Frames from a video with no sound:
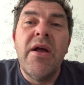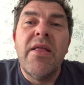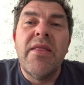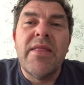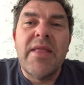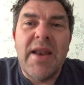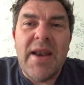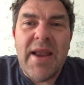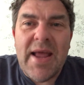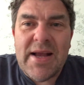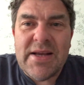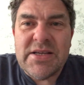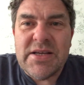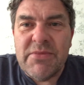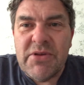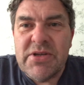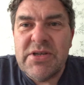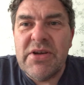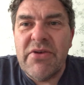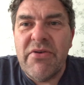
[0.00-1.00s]
the next time
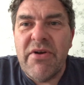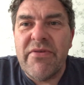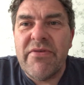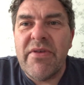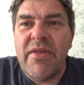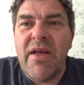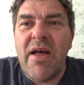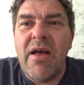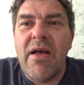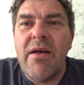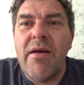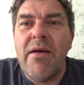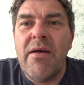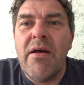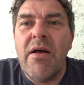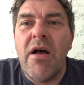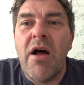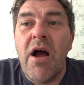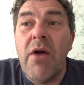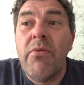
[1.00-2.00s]
I see her after that,
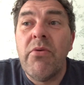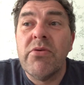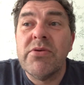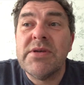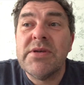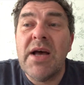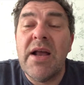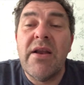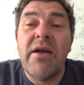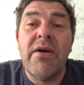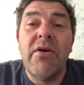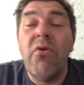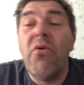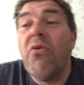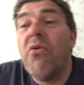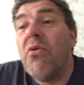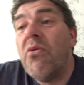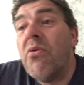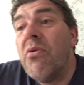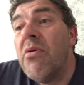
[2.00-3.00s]
I will tell her,
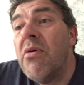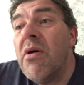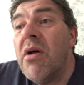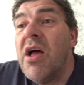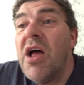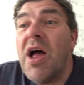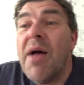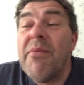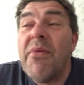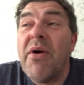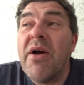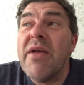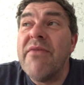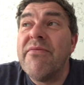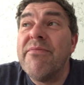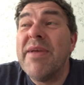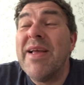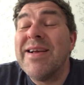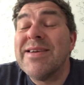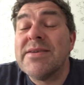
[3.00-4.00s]
or I might even
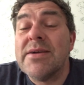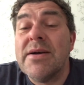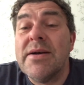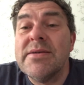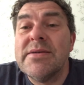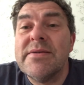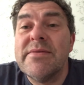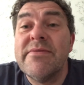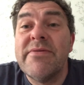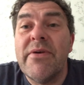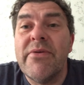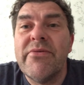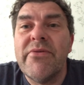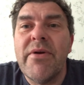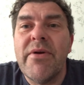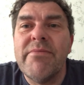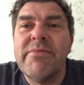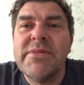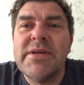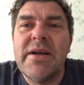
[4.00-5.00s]
be excited and phone her
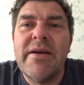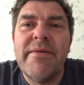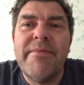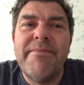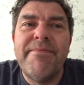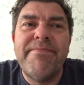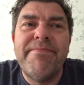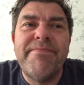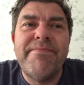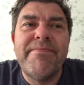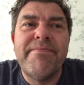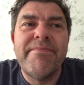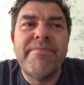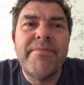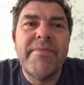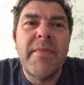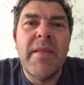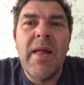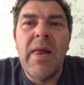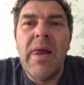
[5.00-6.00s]
up and tell her.
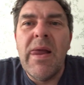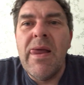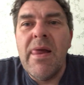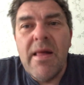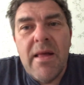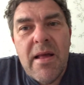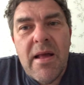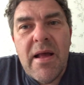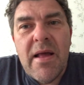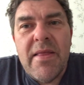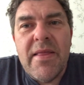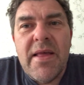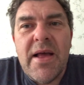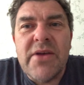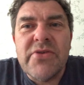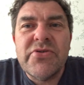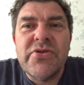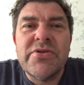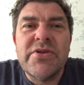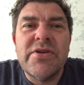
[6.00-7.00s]
And
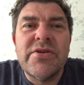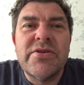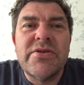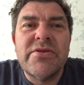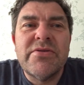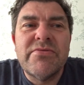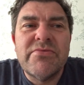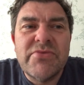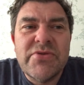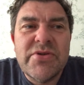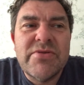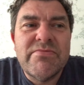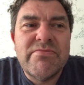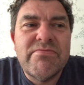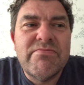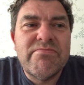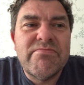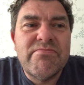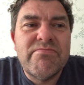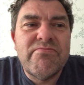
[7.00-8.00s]
that's just a
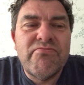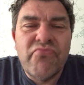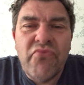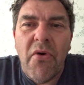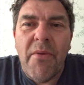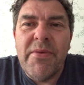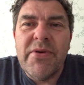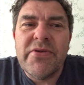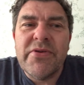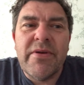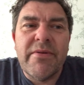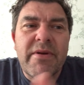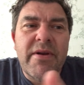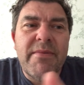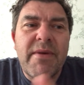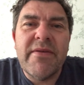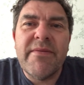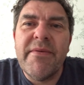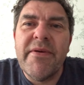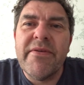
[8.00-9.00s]
promise I'm going to
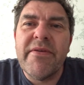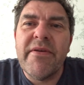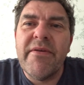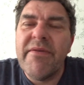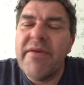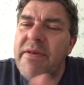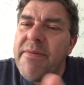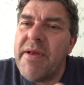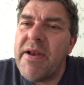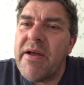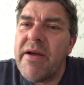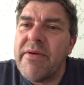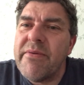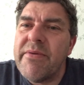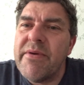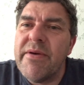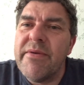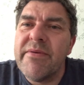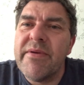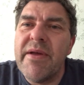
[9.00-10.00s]
make to myself. It's a bit like when
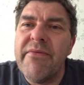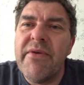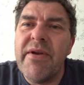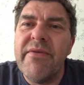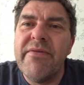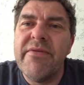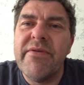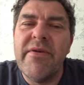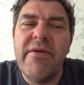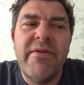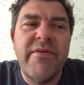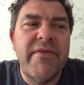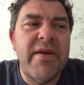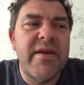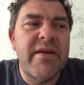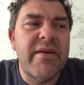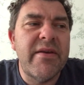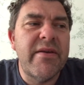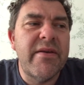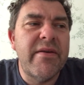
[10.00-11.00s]
I'm getting ready to do the
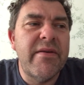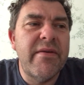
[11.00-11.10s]
vegan.